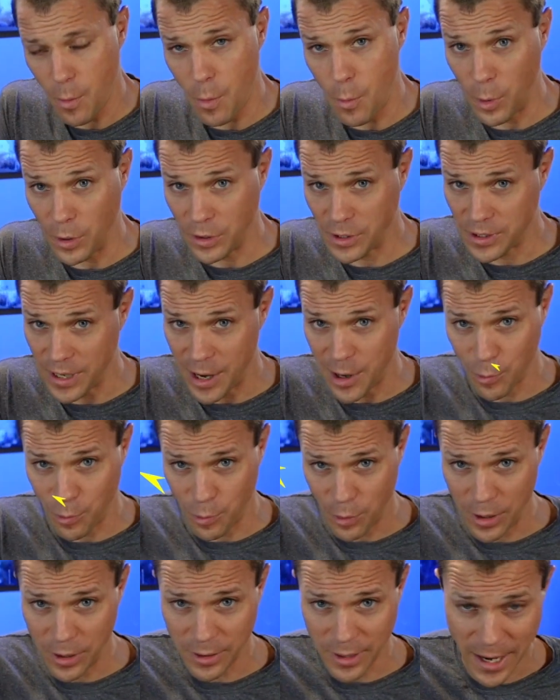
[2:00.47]
Once I
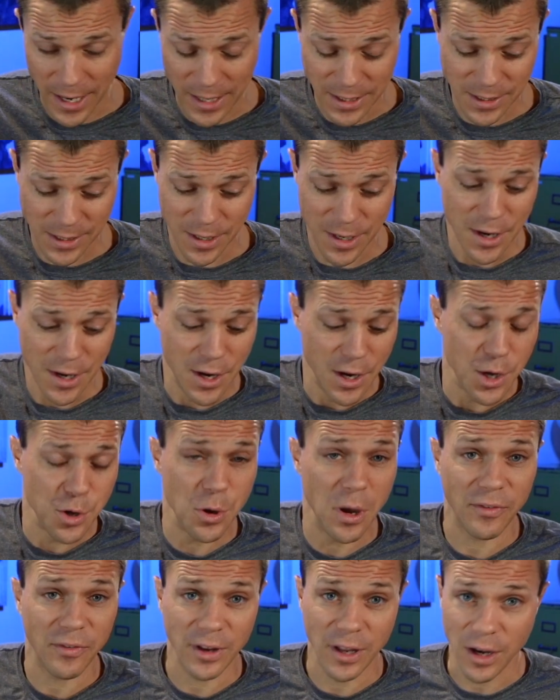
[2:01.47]
realized
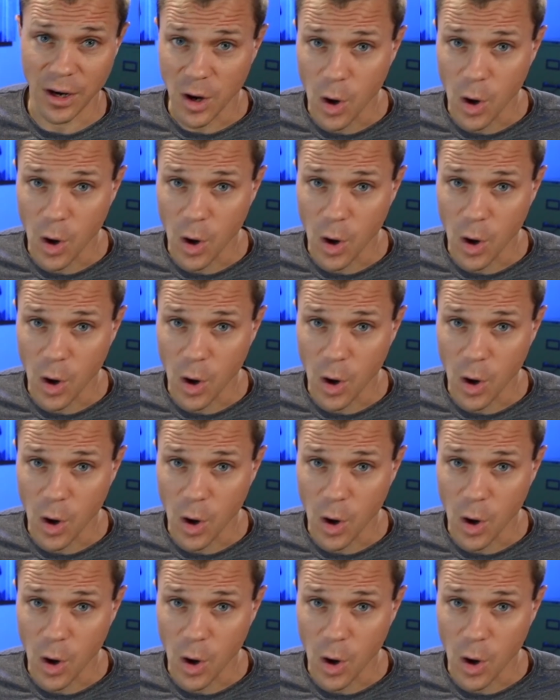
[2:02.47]
you have to get a